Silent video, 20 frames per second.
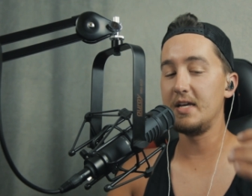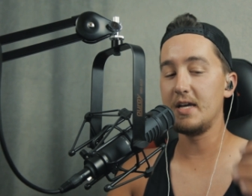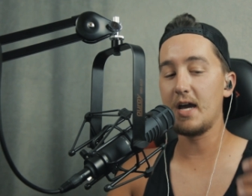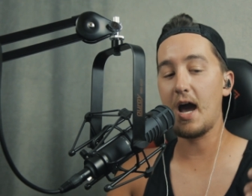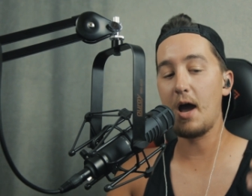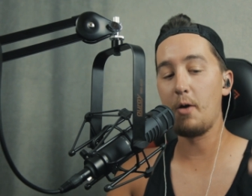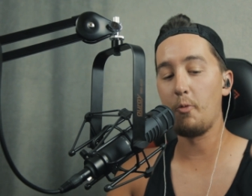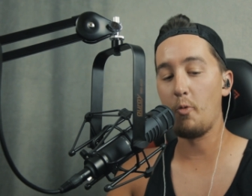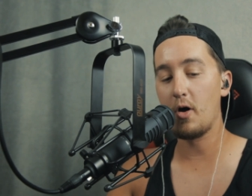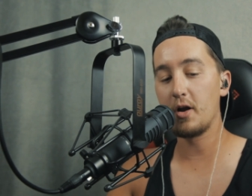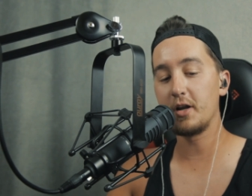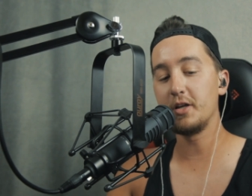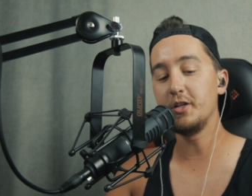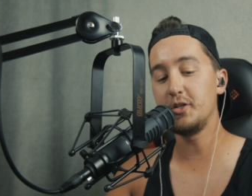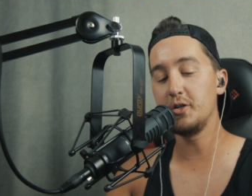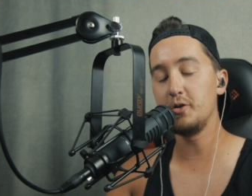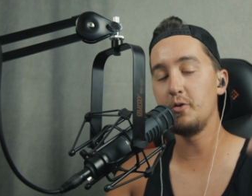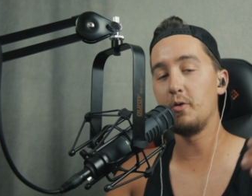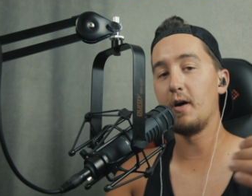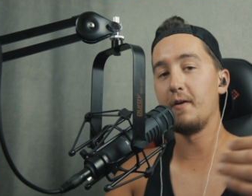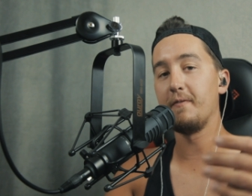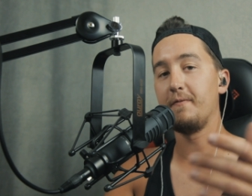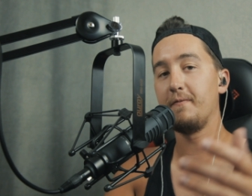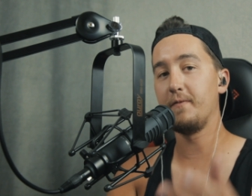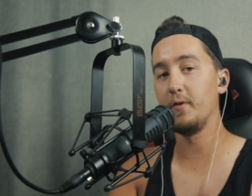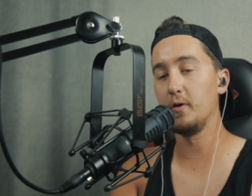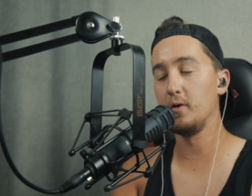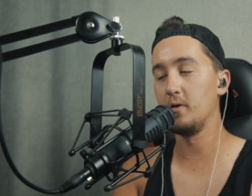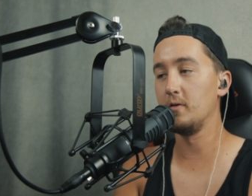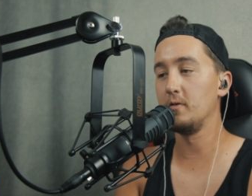I want to do a
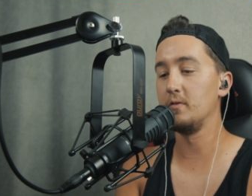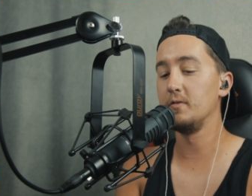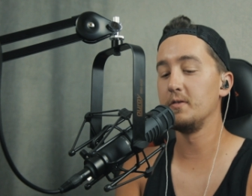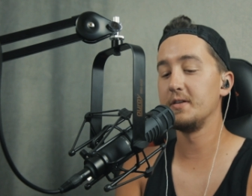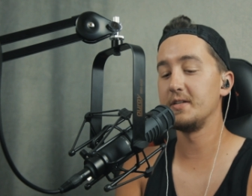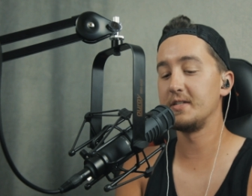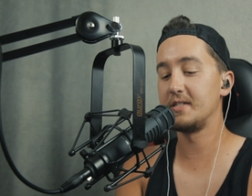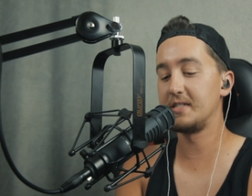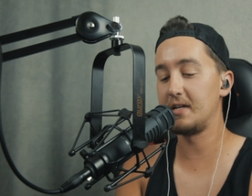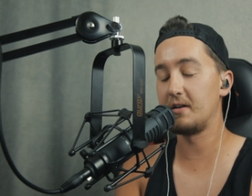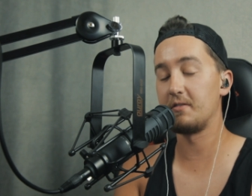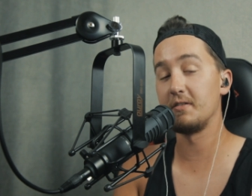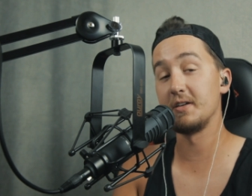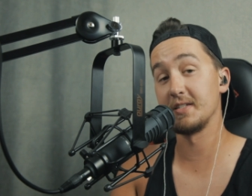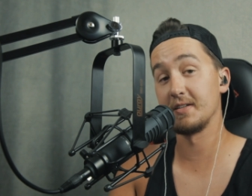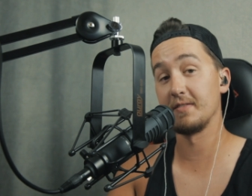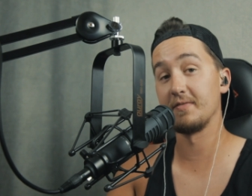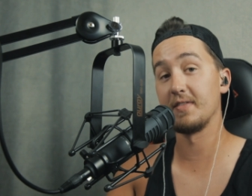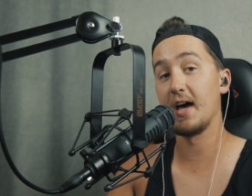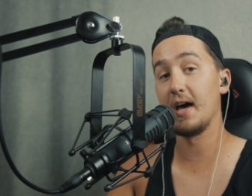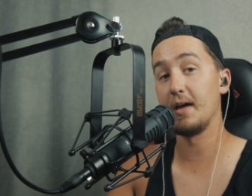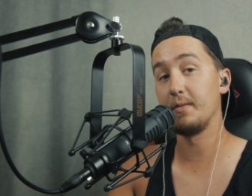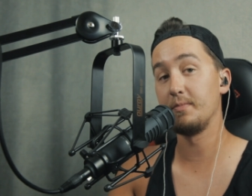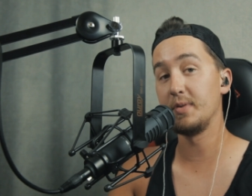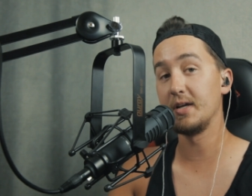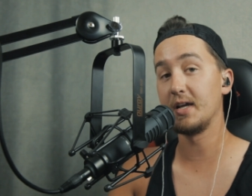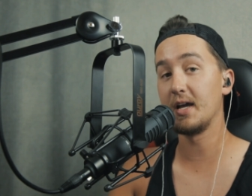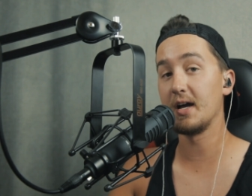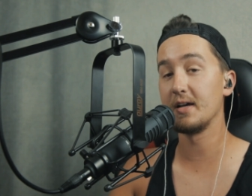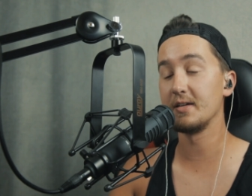full series of that
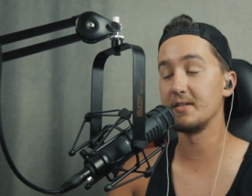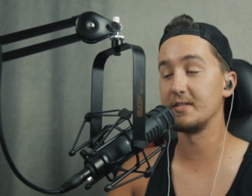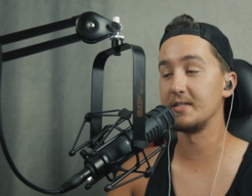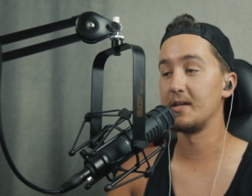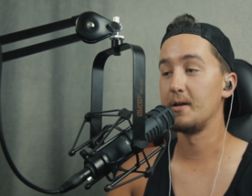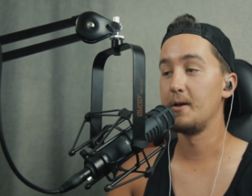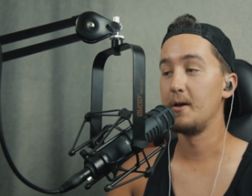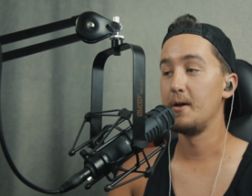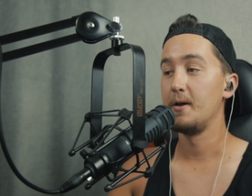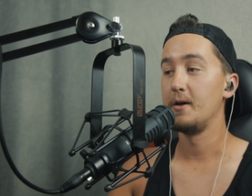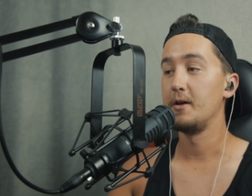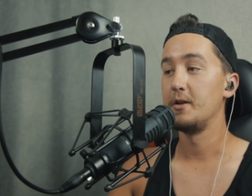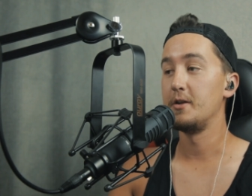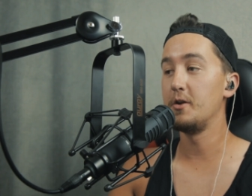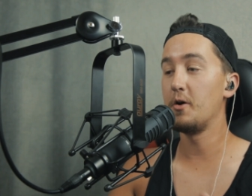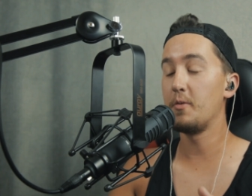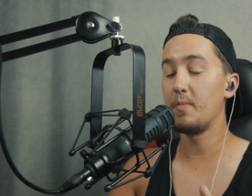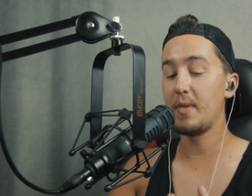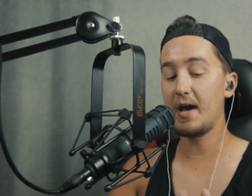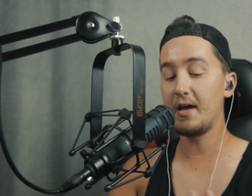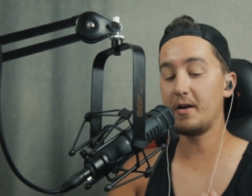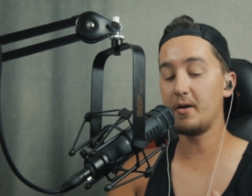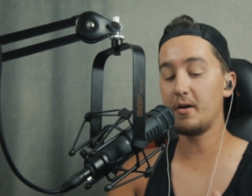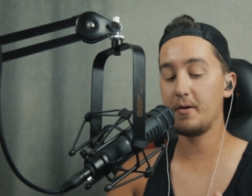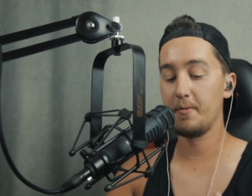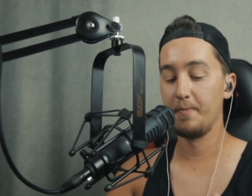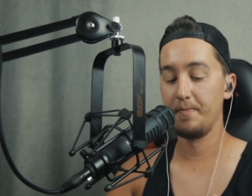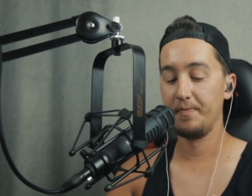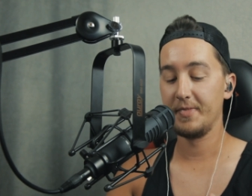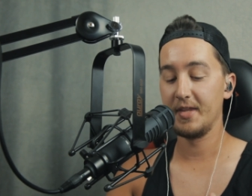because no
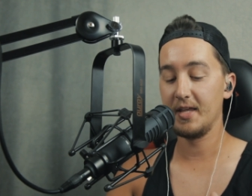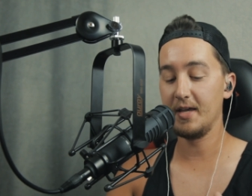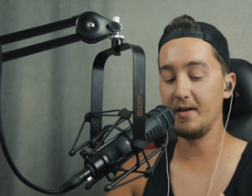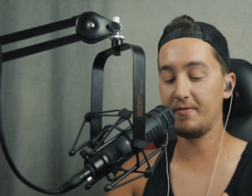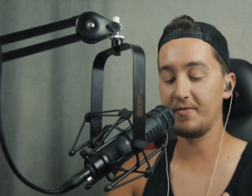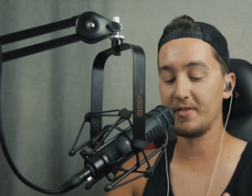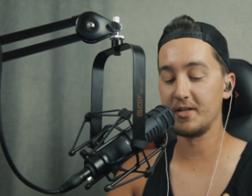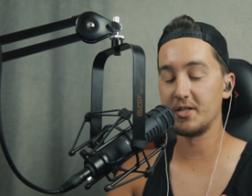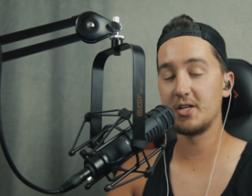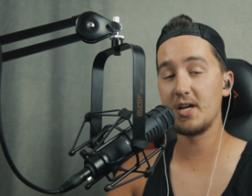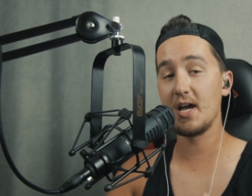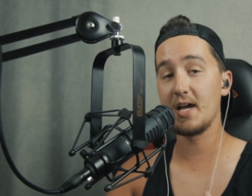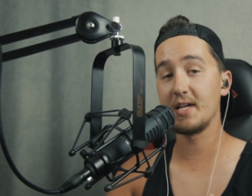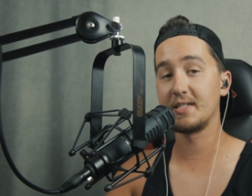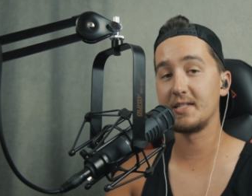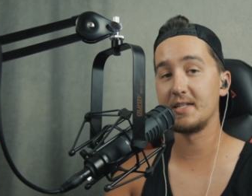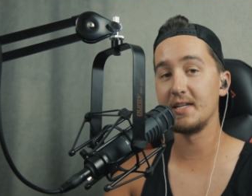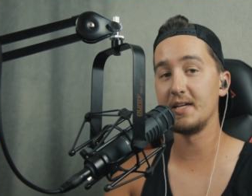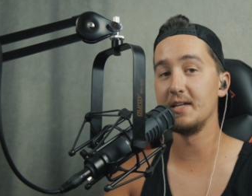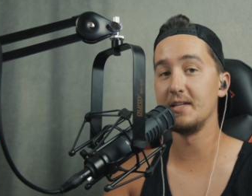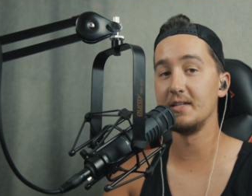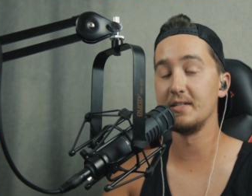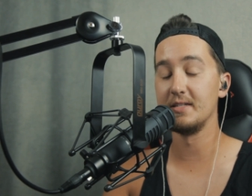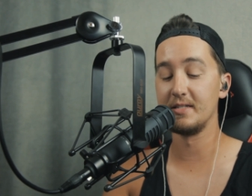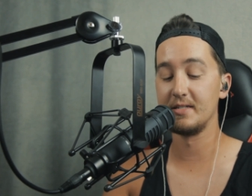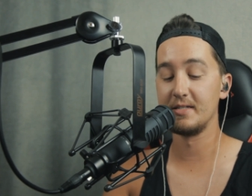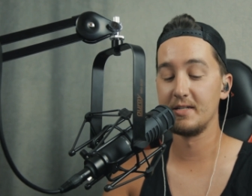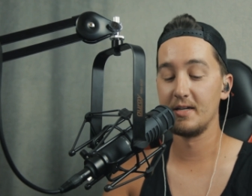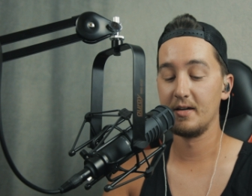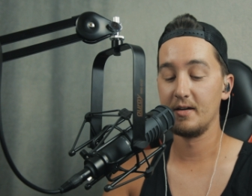matter if the chest
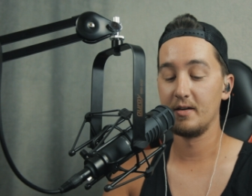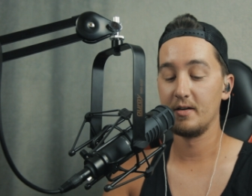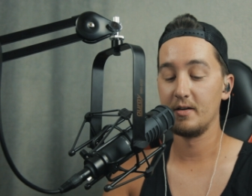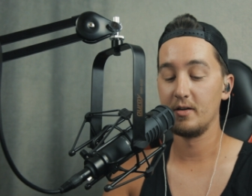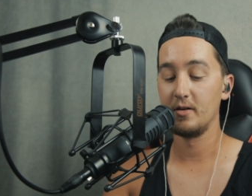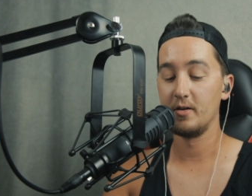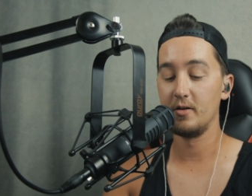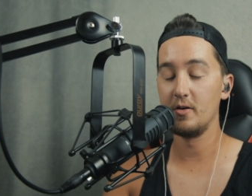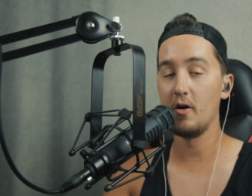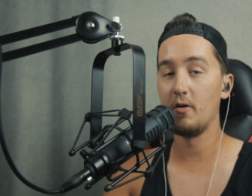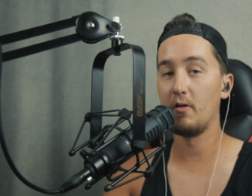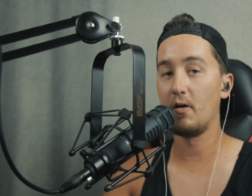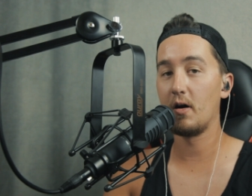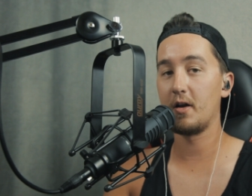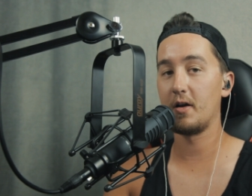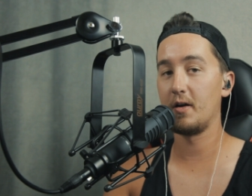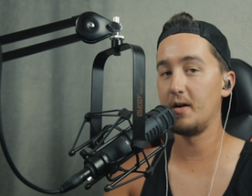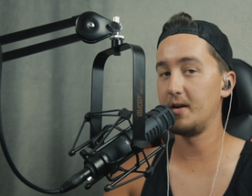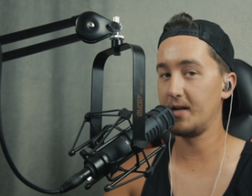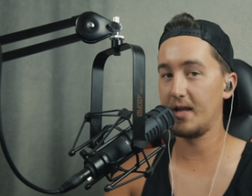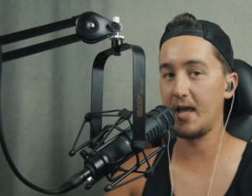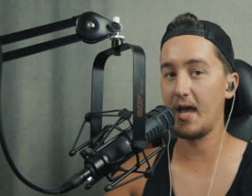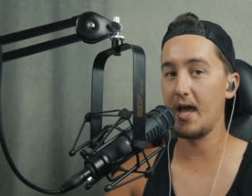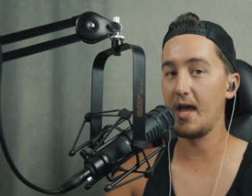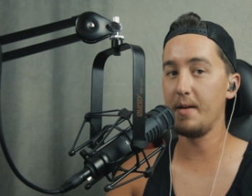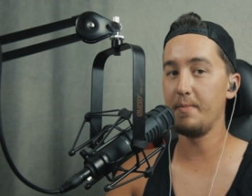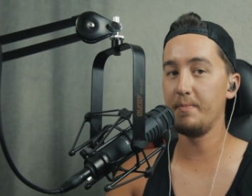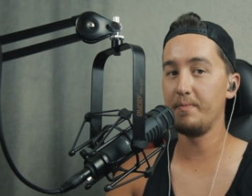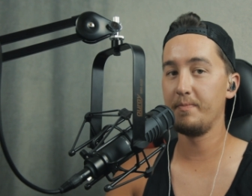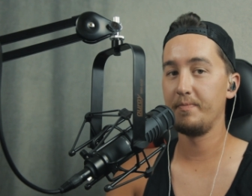is no longer in
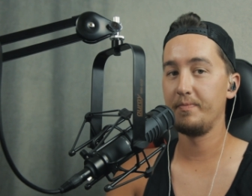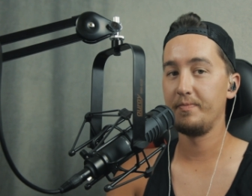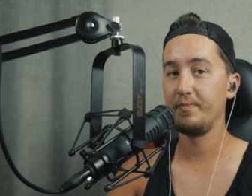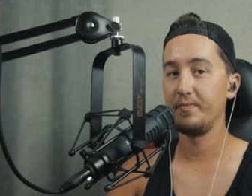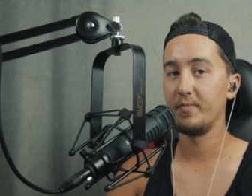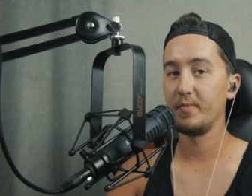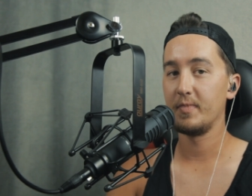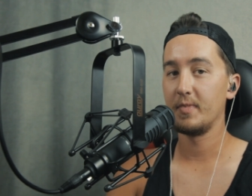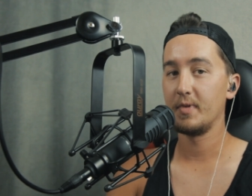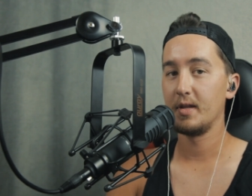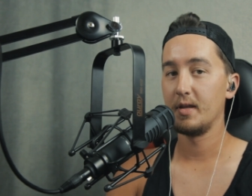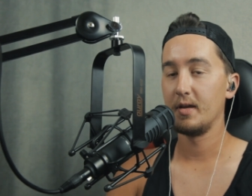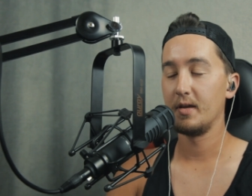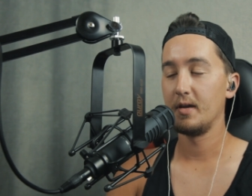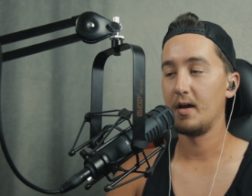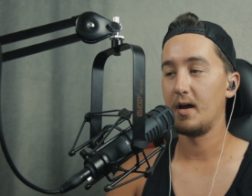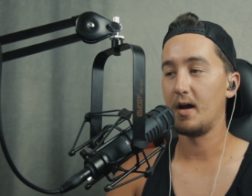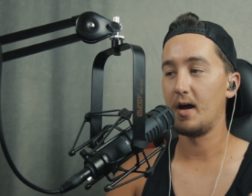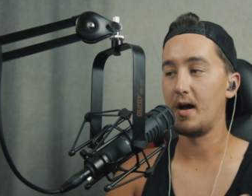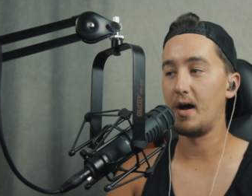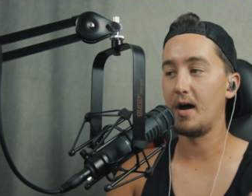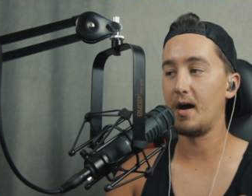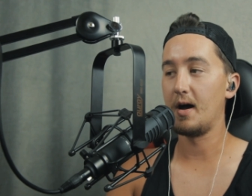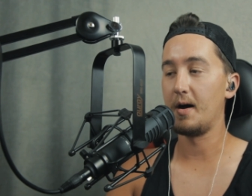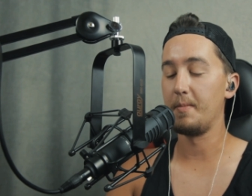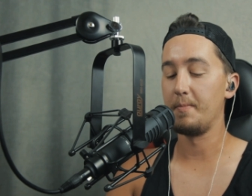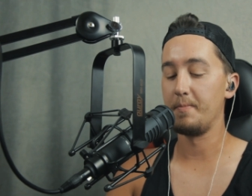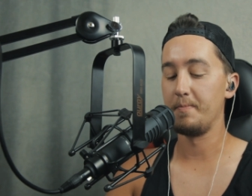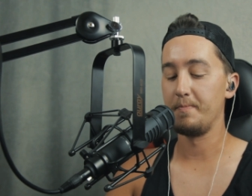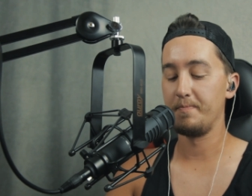game,
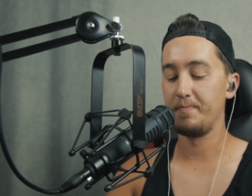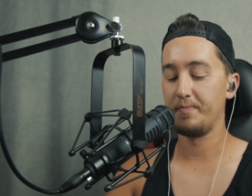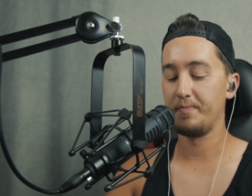um,